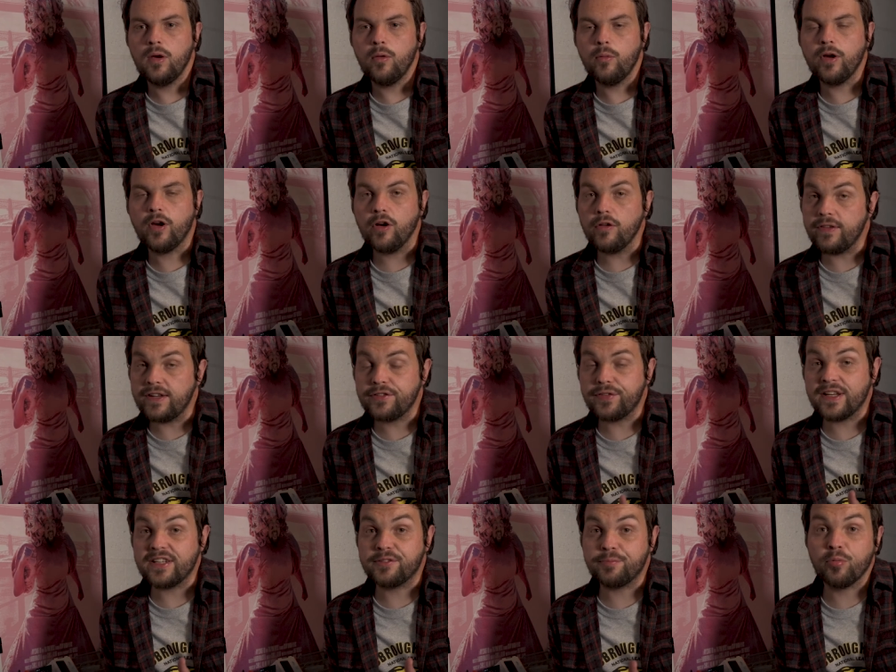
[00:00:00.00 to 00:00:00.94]
We call these
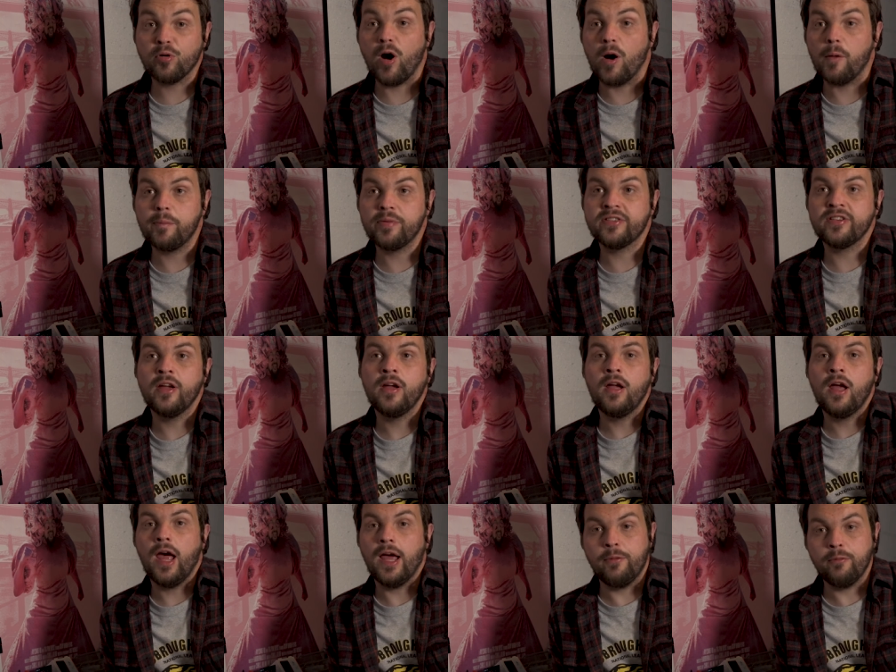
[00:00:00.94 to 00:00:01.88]
things props.
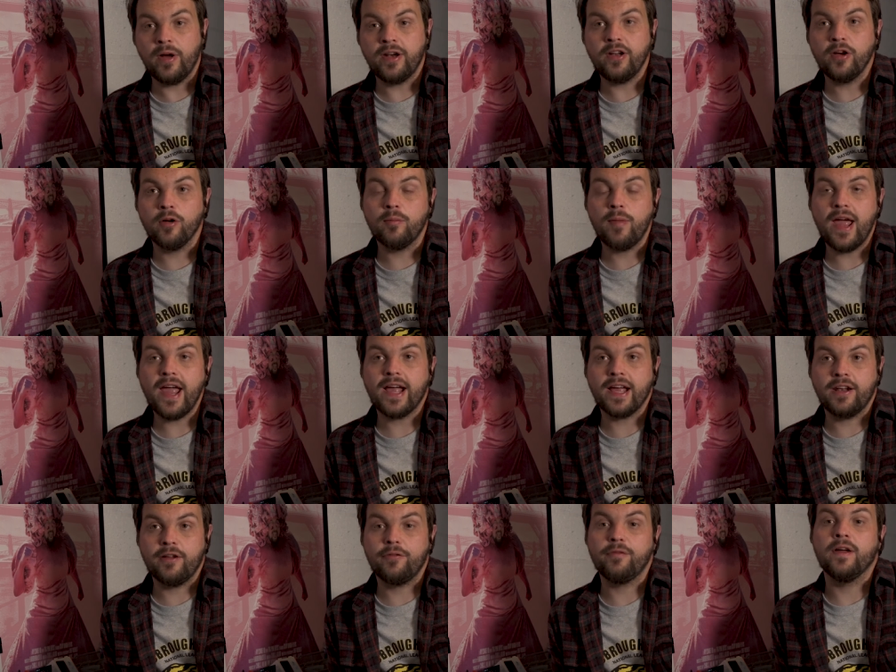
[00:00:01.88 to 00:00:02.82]
And when you're
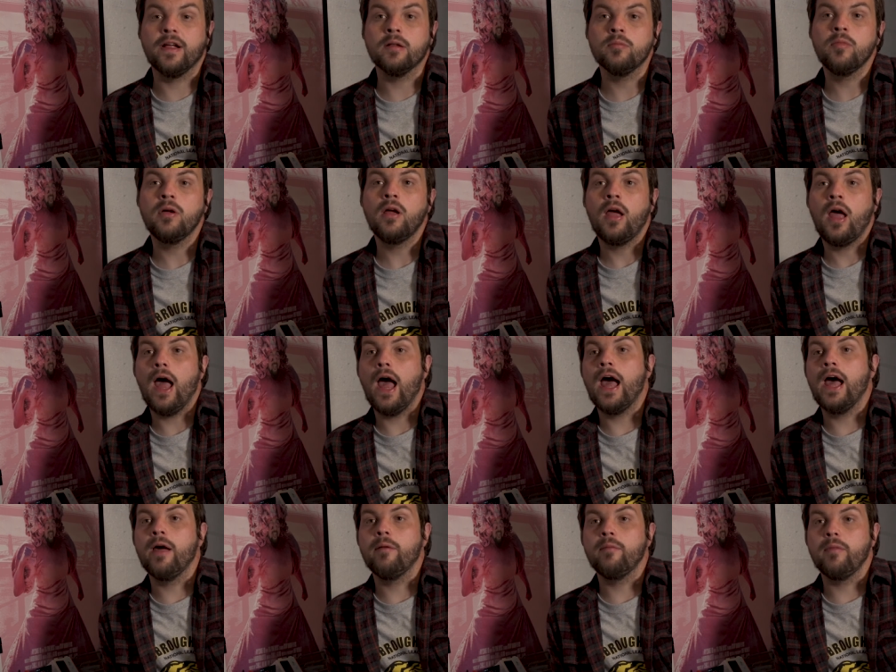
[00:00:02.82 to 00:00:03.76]
making a film,
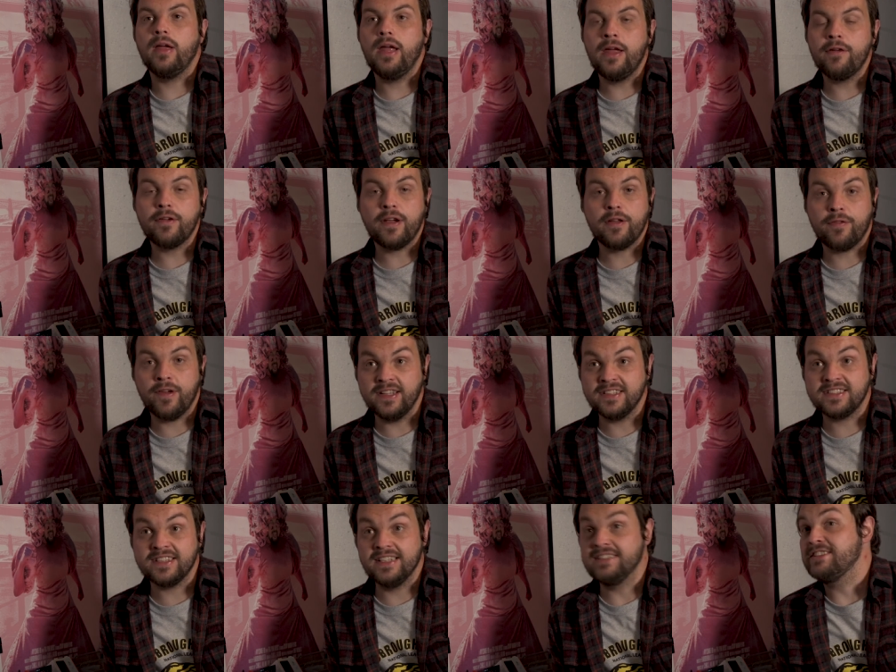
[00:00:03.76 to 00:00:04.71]
even if
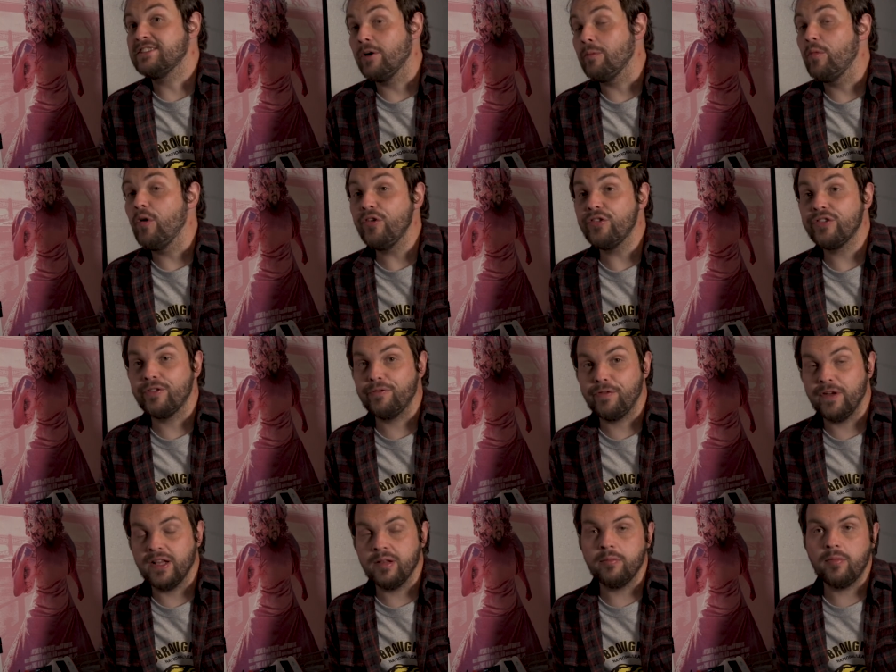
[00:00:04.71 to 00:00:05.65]
it's a stop motion
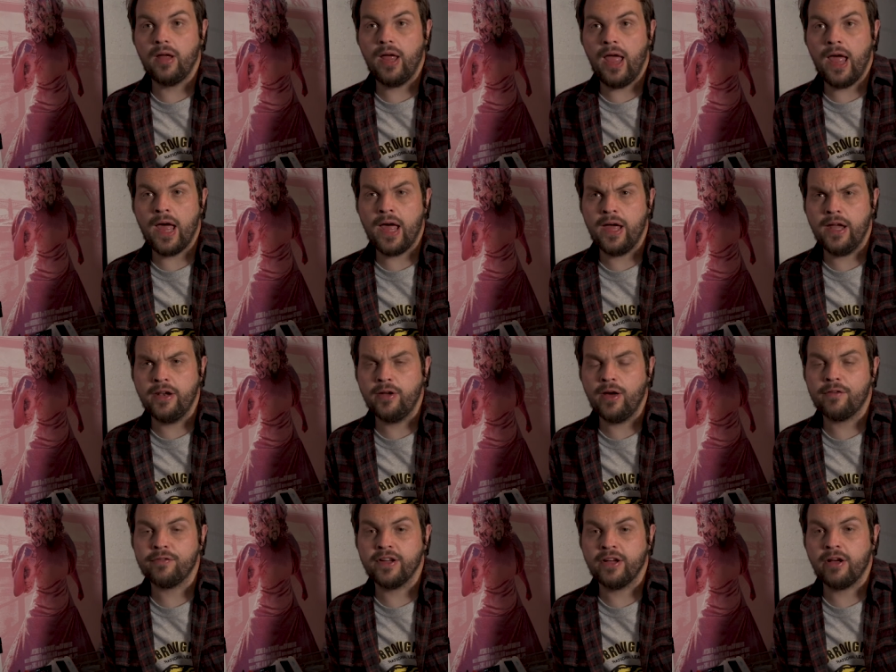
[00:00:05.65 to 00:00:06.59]
film, and you
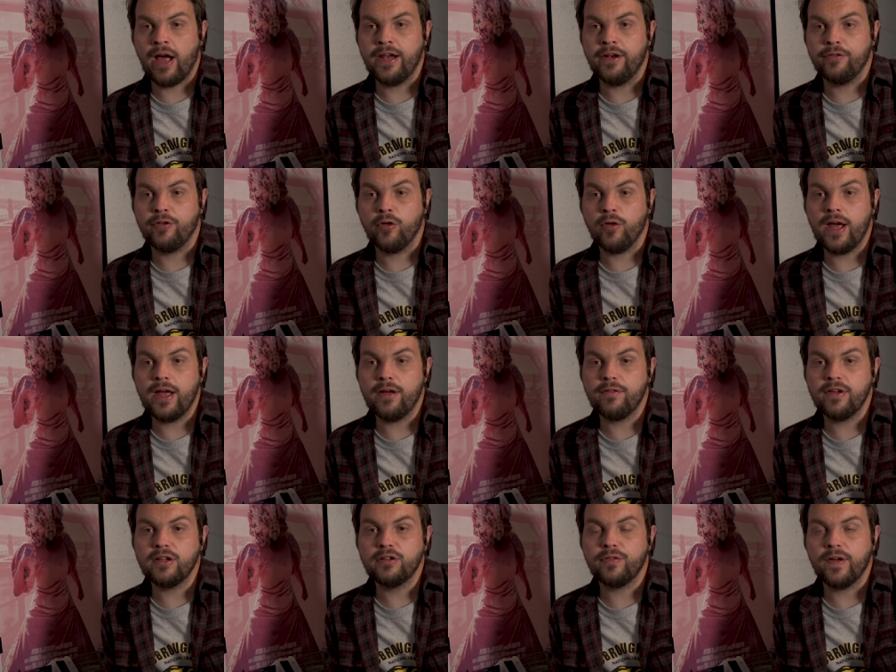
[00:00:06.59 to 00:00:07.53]
have to kind of create
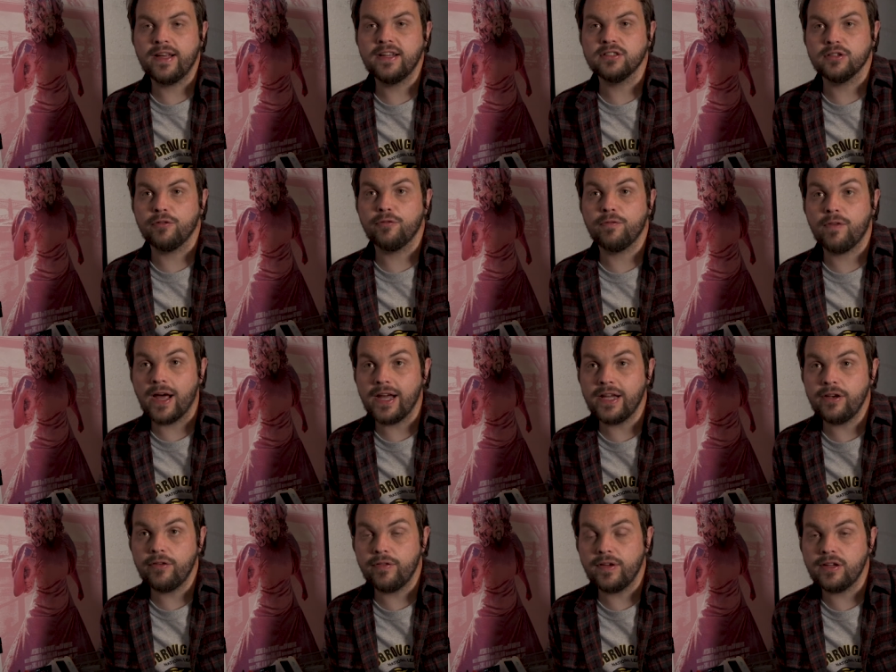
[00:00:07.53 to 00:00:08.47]
these things or
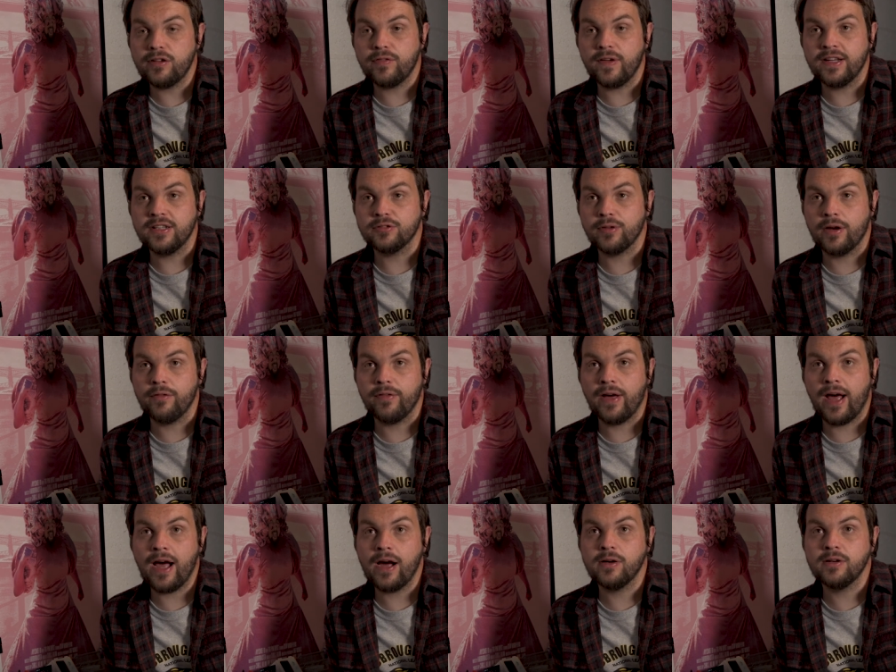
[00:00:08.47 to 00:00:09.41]
find these things around
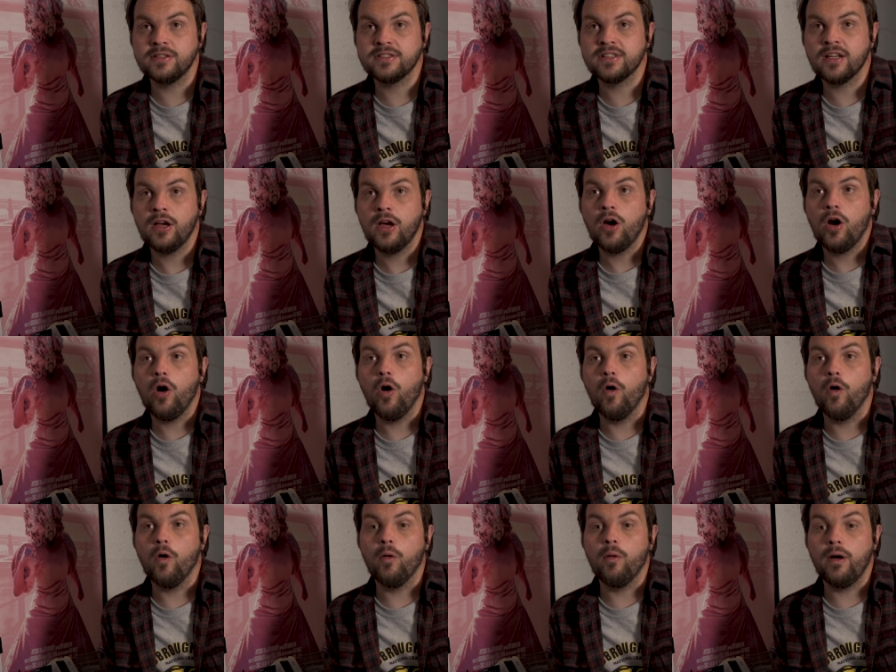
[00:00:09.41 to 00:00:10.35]
the house
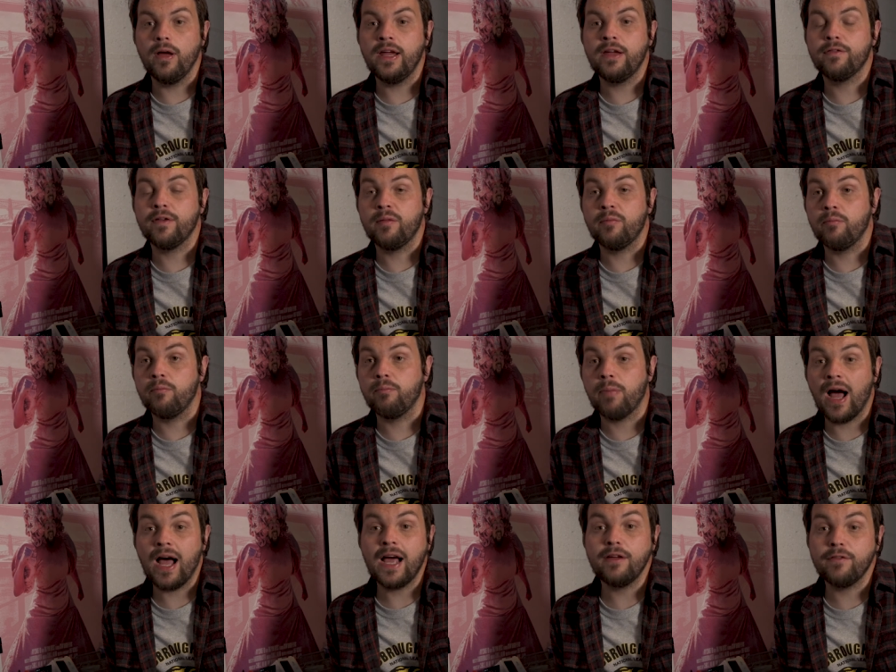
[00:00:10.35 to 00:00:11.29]
or even
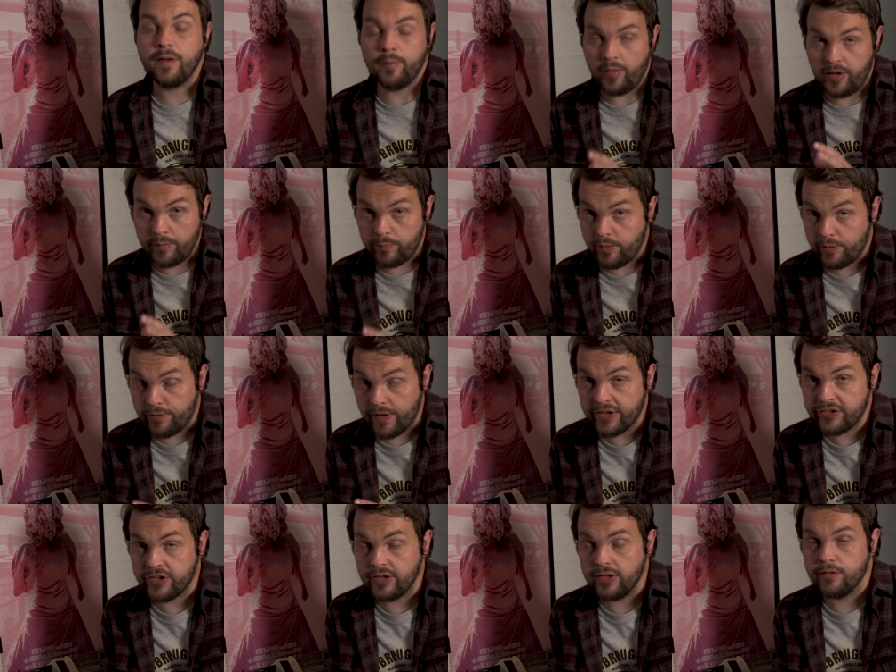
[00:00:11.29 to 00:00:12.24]
buy them on a
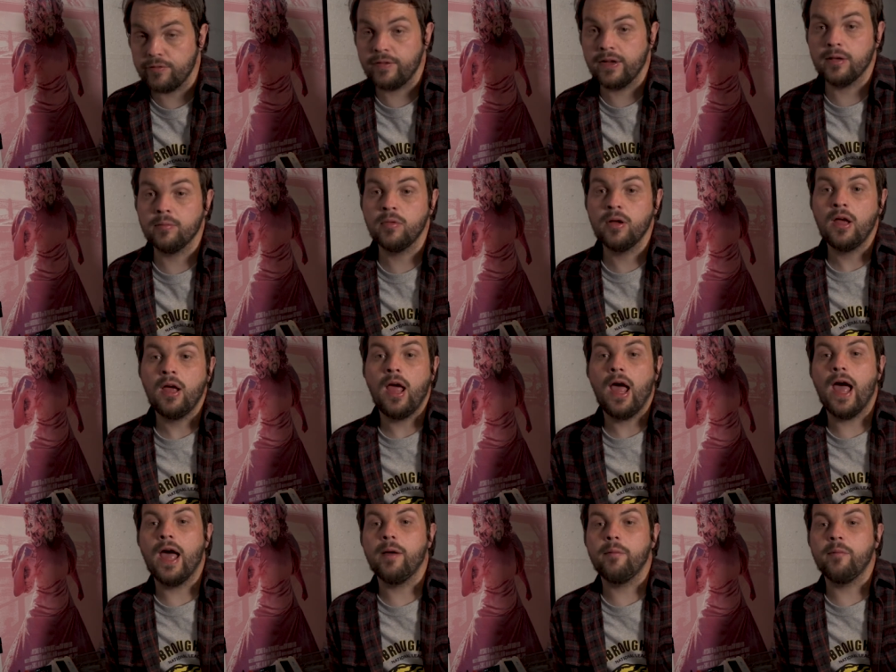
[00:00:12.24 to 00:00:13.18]
professional film.
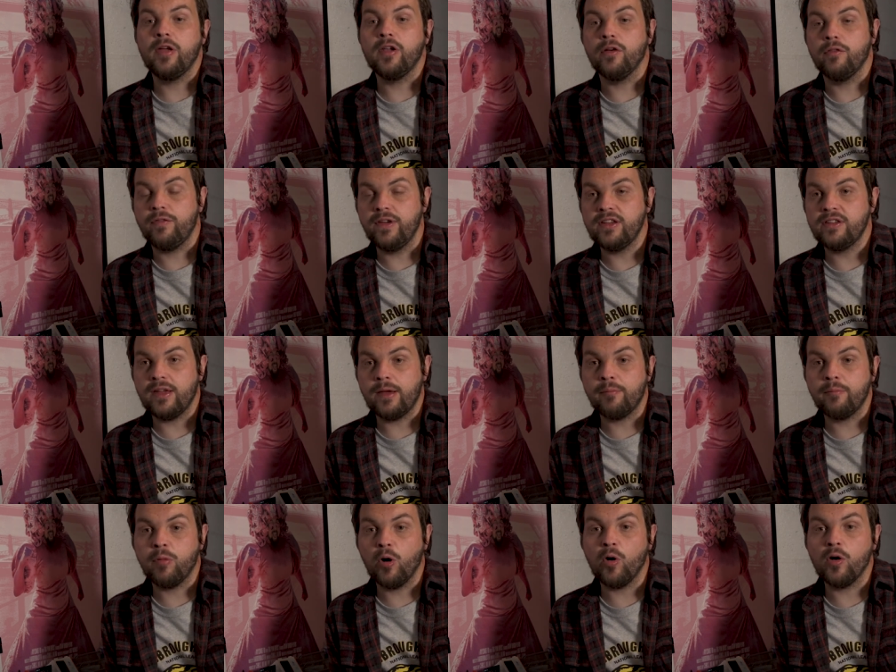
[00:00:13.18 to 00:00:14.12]
You know, these
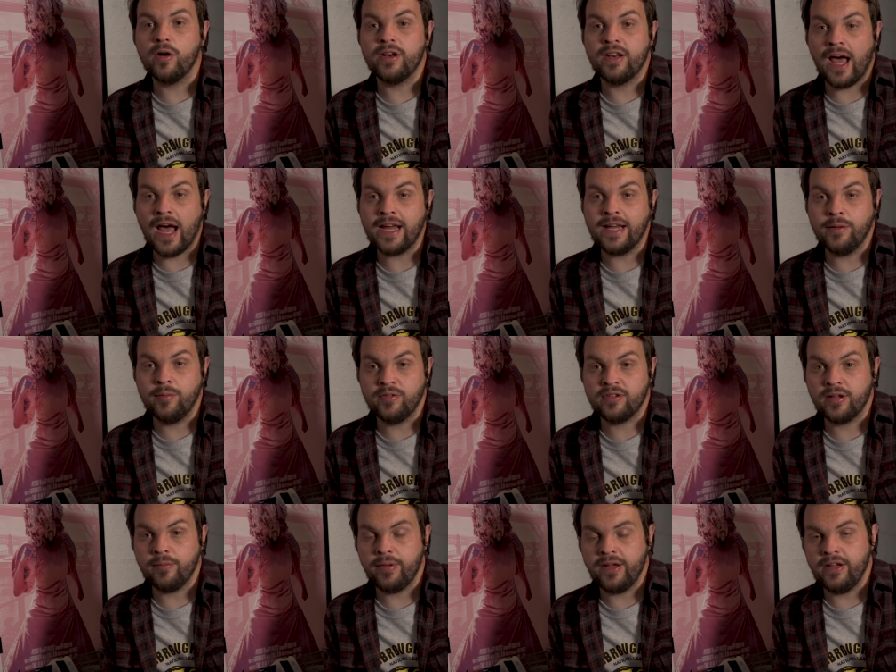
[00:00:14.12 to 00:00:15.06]
important items
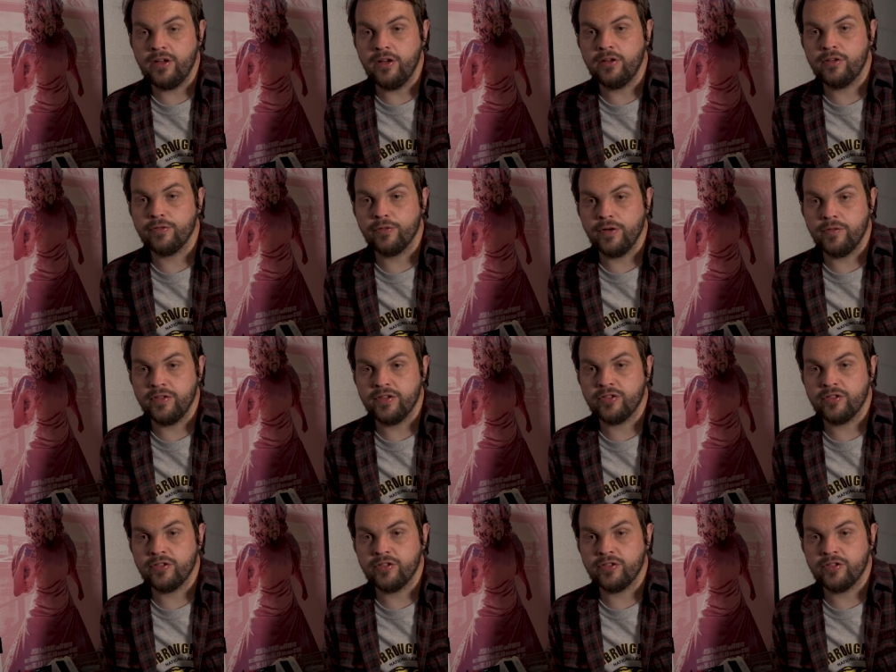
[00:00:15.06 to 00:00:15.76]
can be used through the